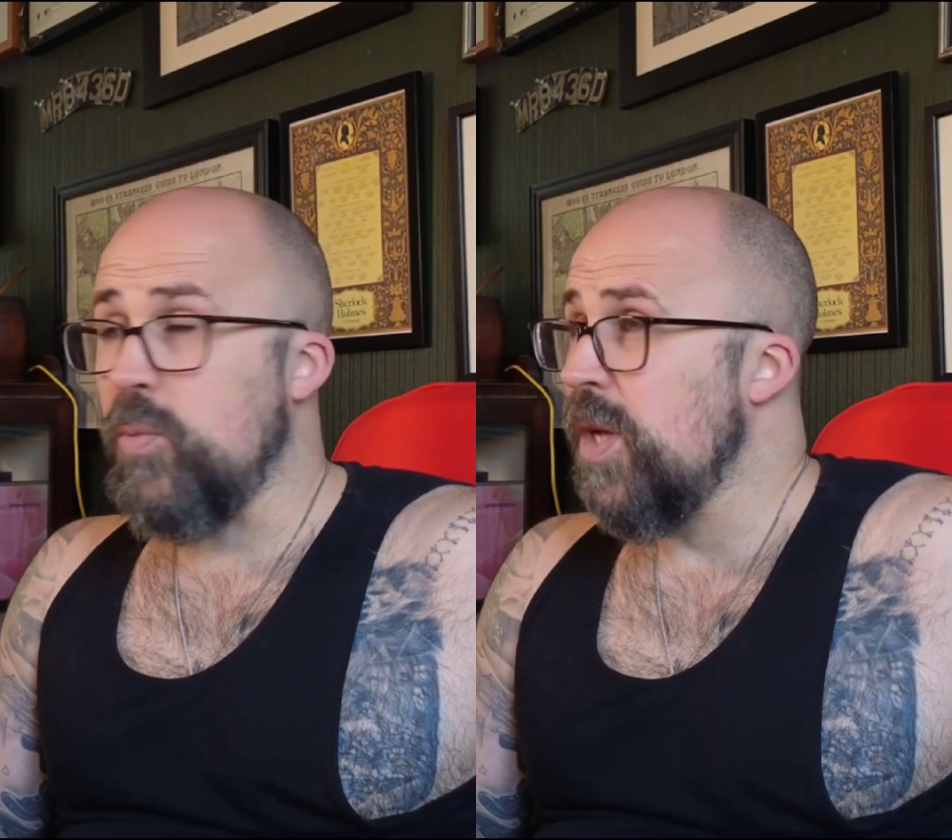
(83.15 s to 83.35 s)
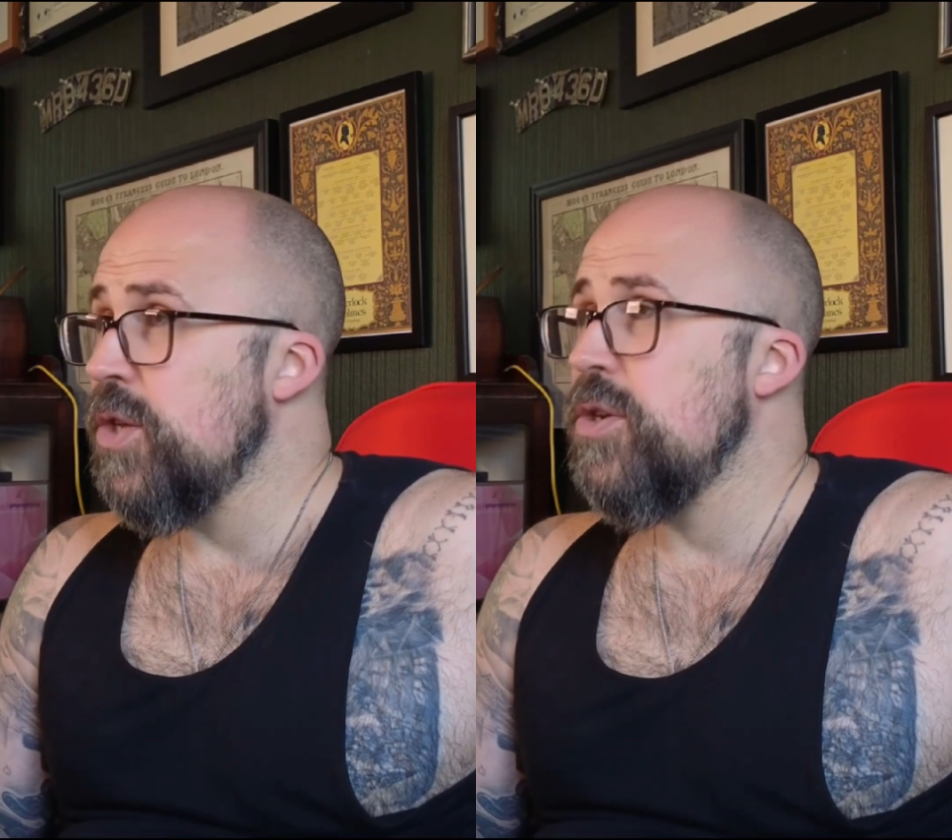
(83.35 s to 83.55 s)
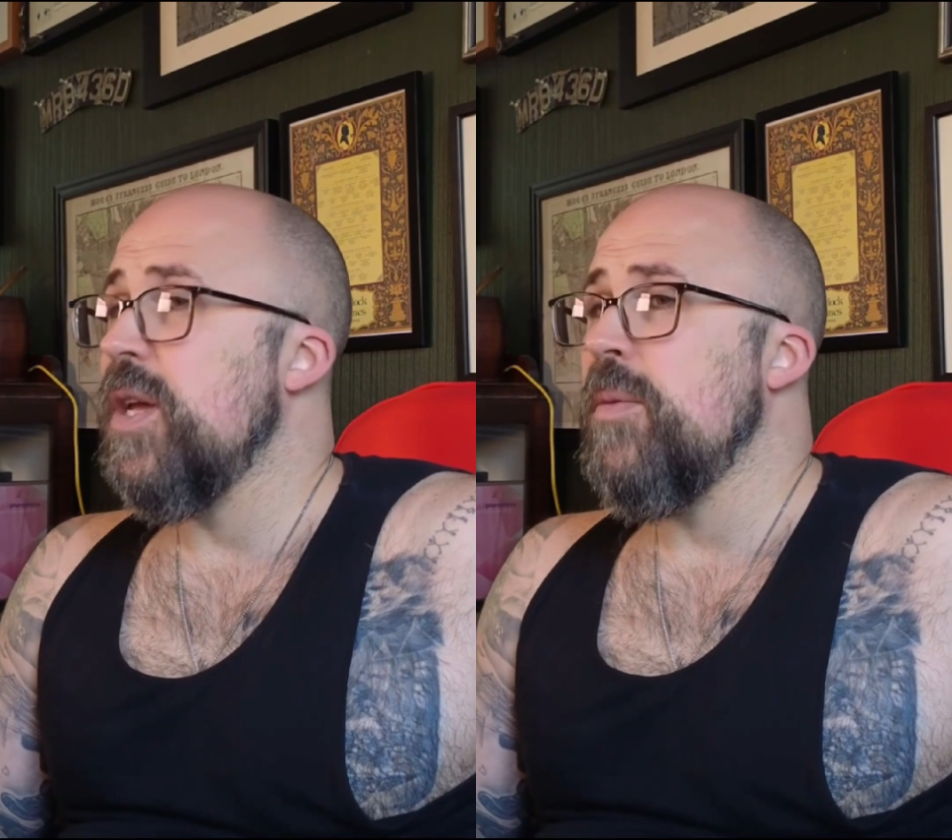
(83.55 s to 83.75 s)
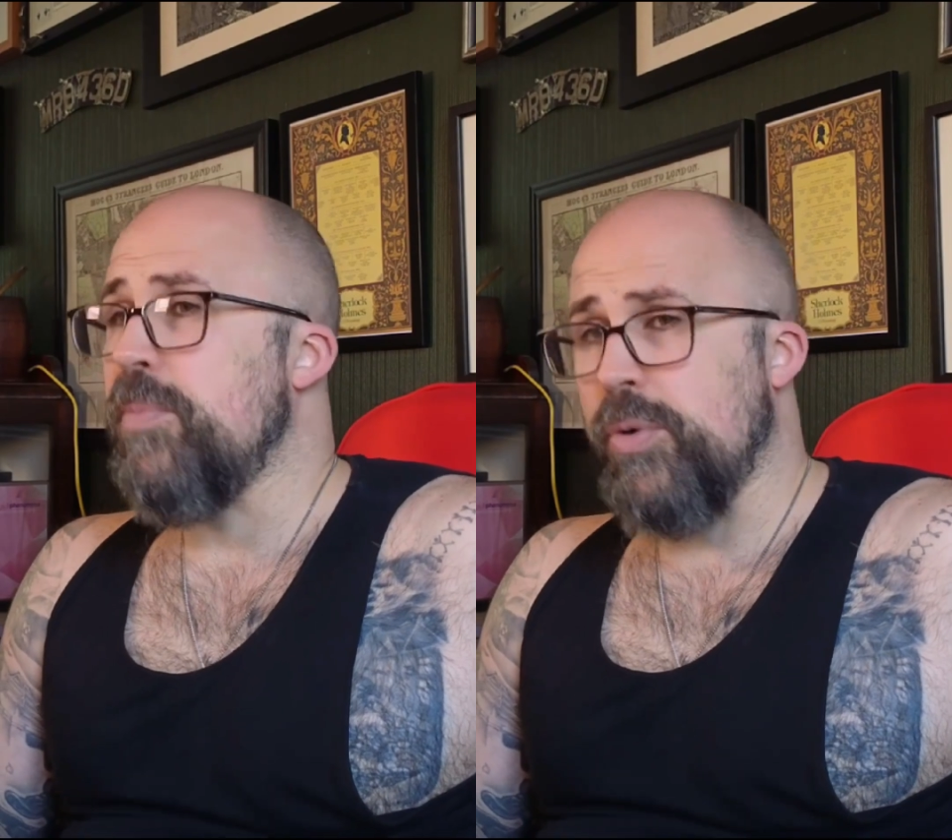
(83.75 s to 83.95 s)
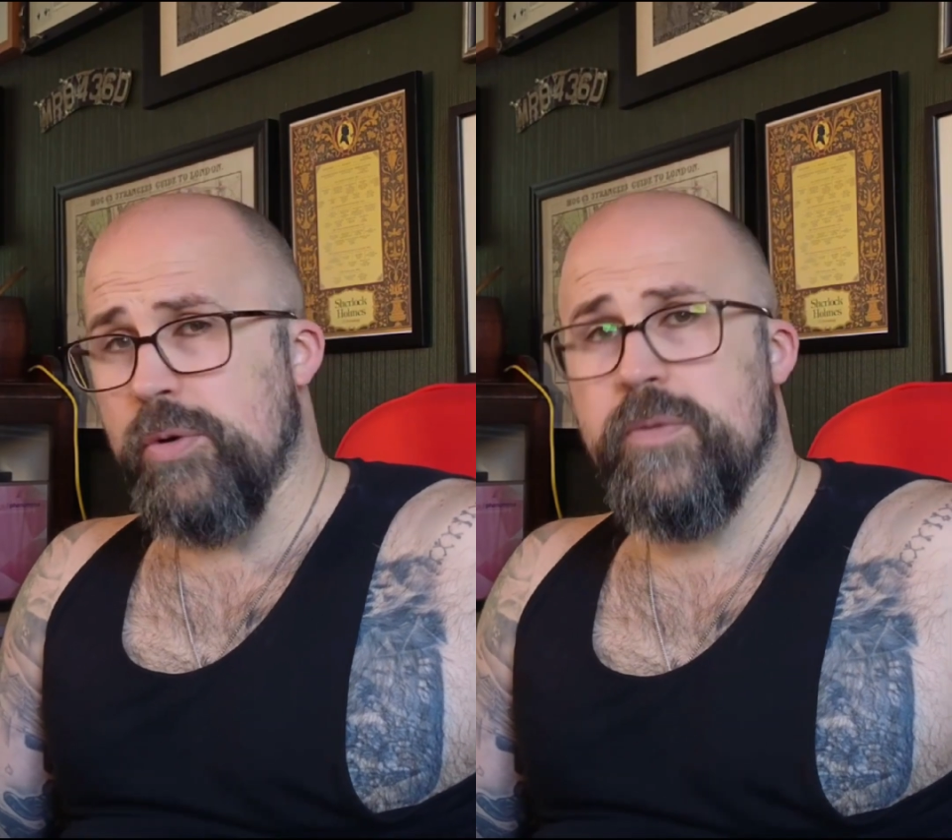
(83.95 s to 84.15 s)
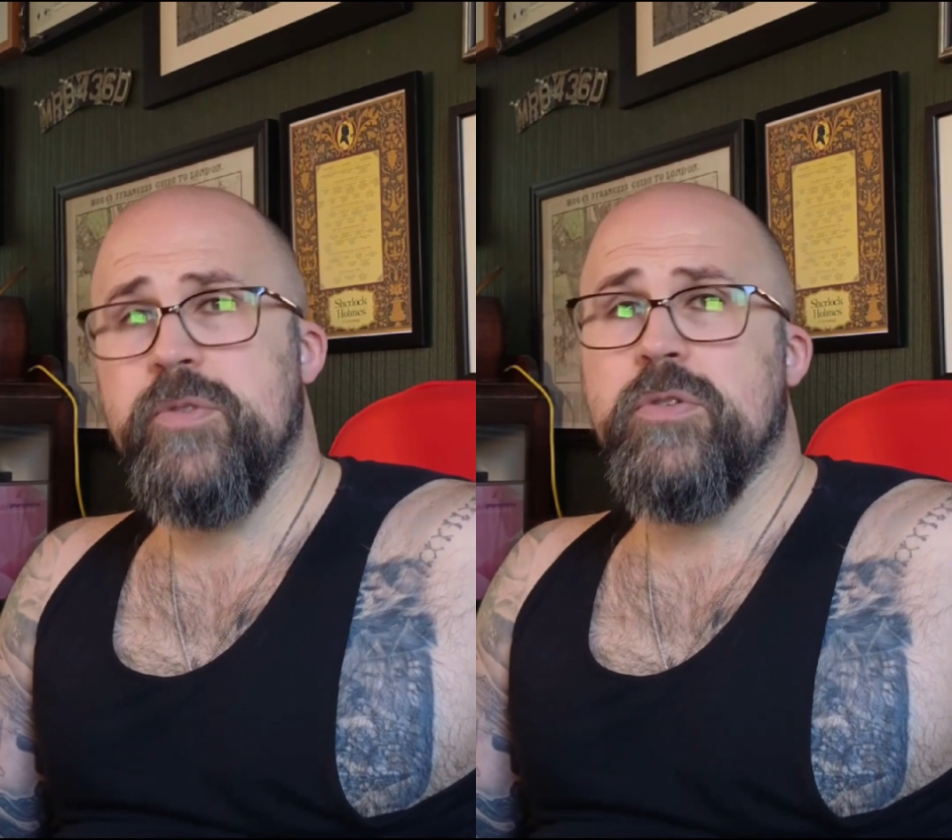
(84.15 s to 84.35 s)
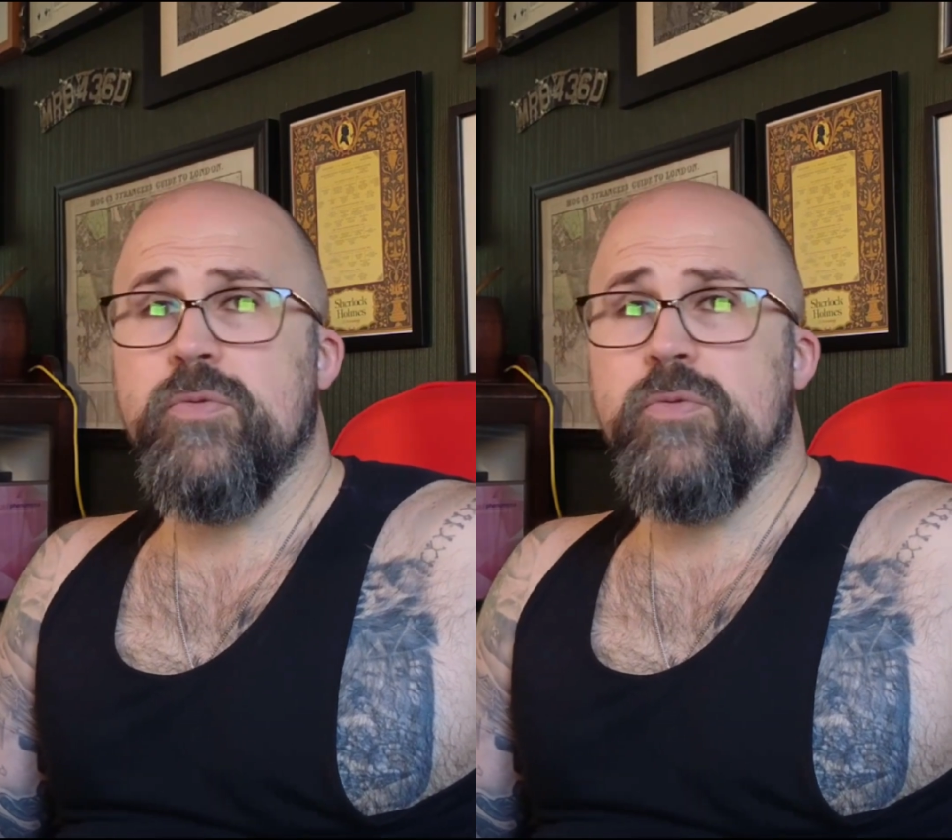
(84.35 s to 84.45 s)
which improves